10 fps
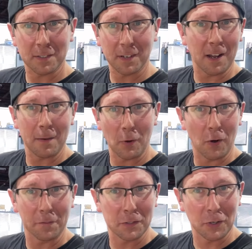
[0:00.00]
Cobb
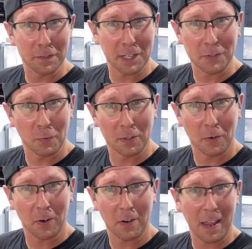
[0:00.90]
off-the-shelf Stage 1
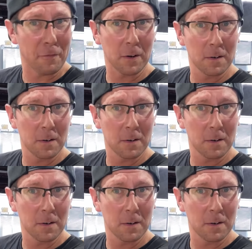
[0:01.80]
car ever?